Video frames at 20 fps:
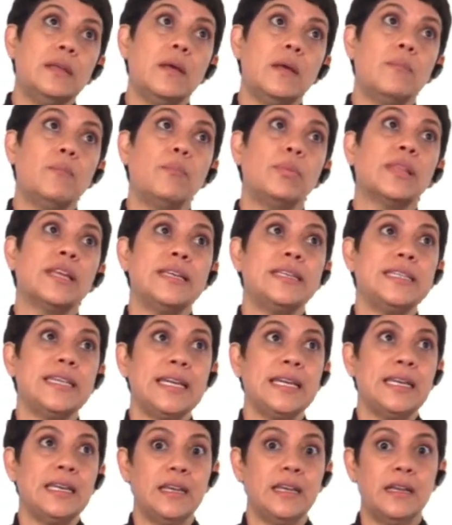
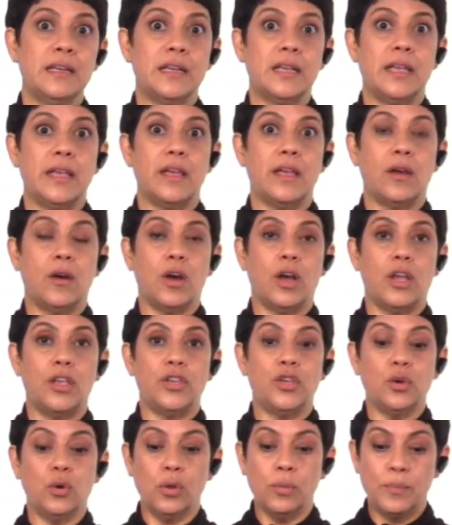Blending,
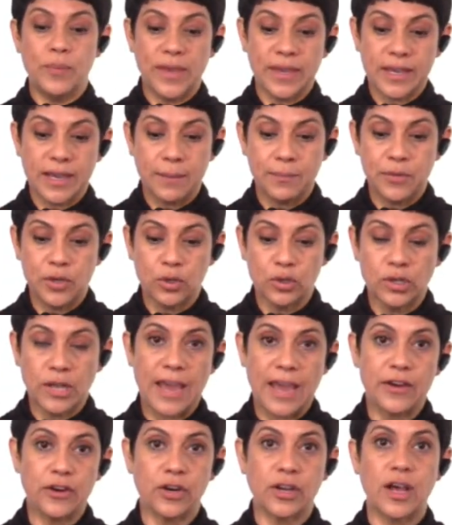you'll pick up your
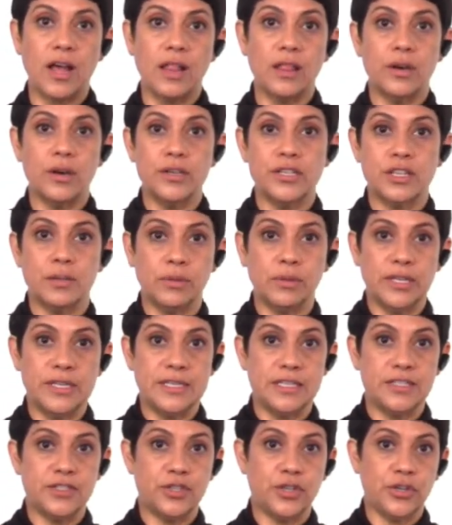lighter color to
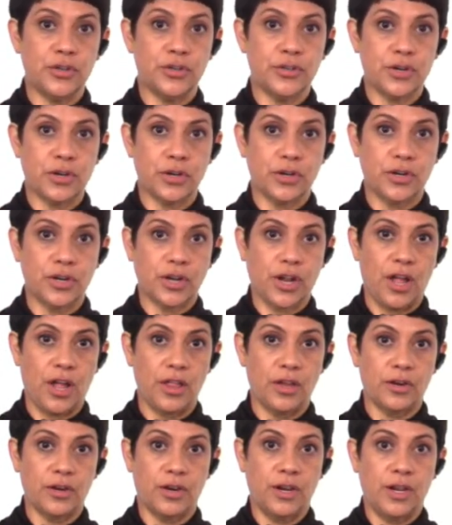blend into your darker
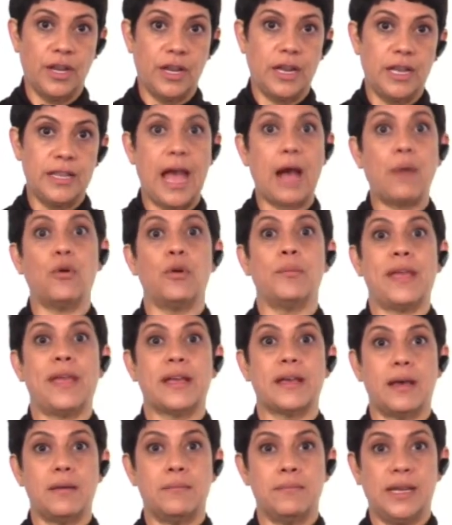color, and that will
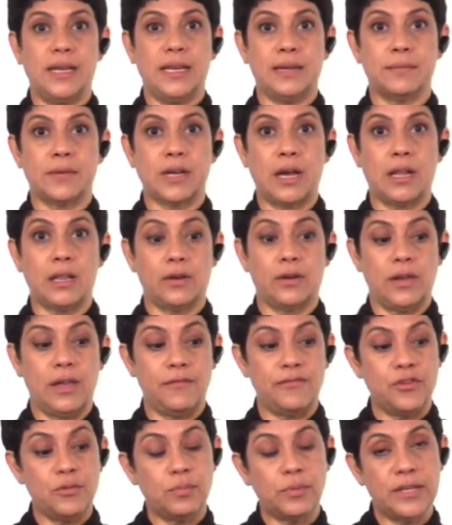make a medium color.
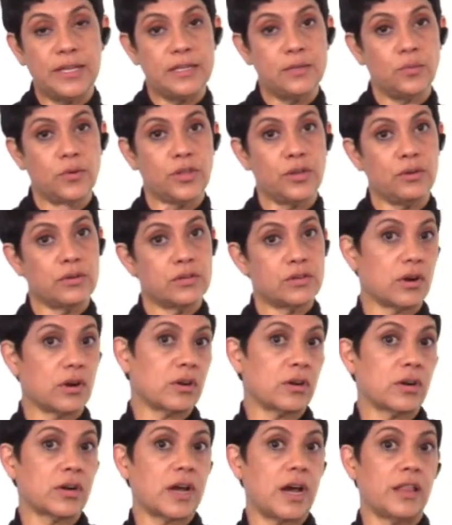If you blend with your
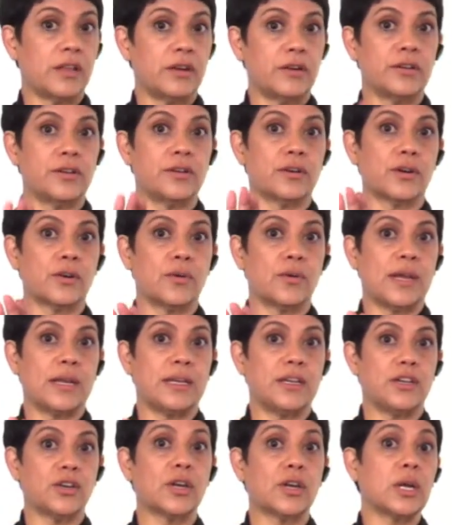darker color,
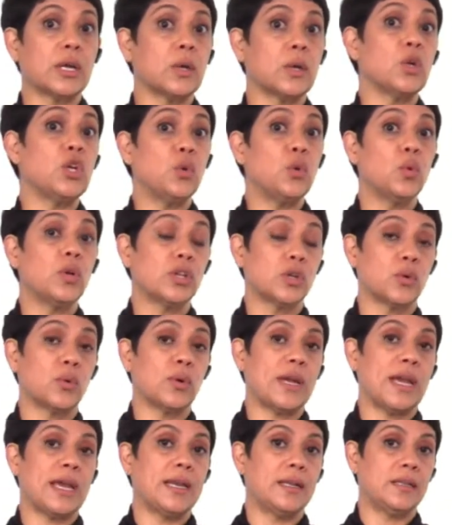you will
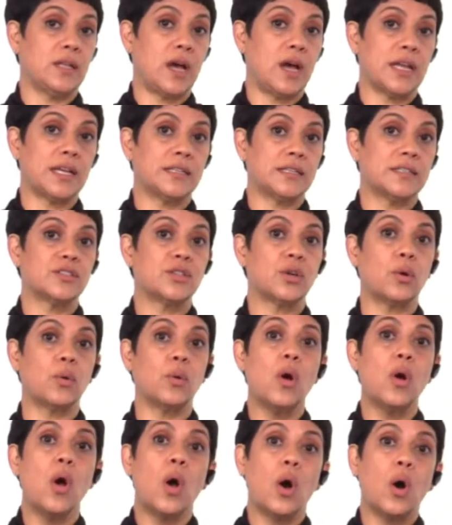create a line.
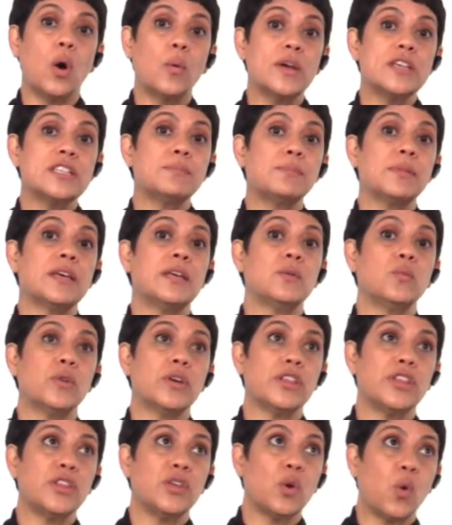So always blend
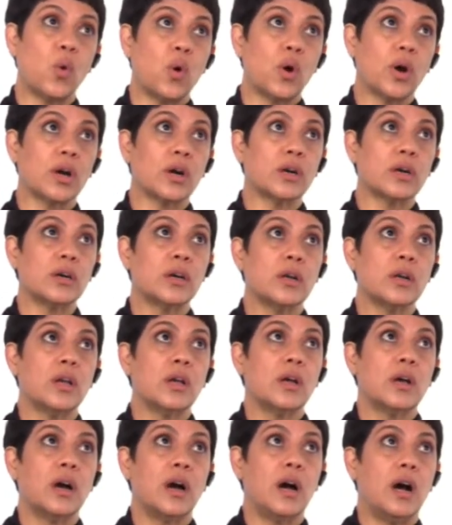with your
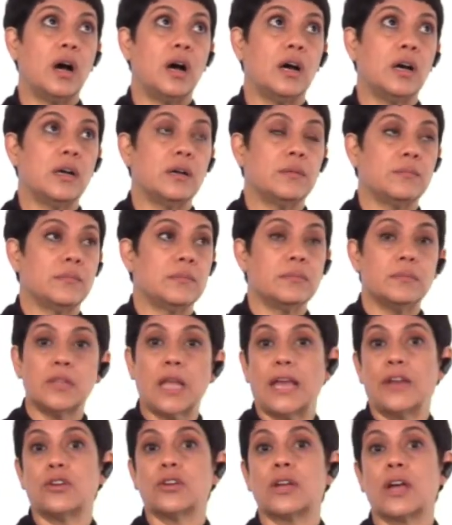
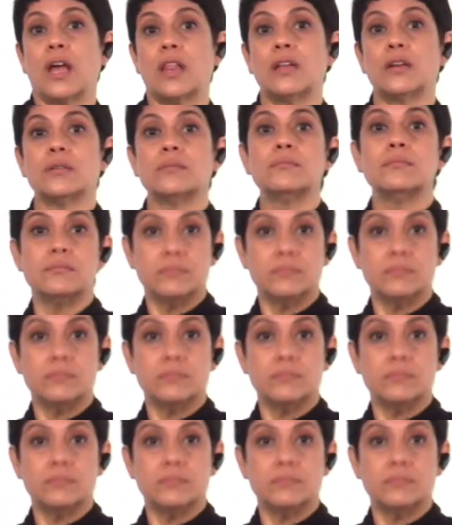lighter color.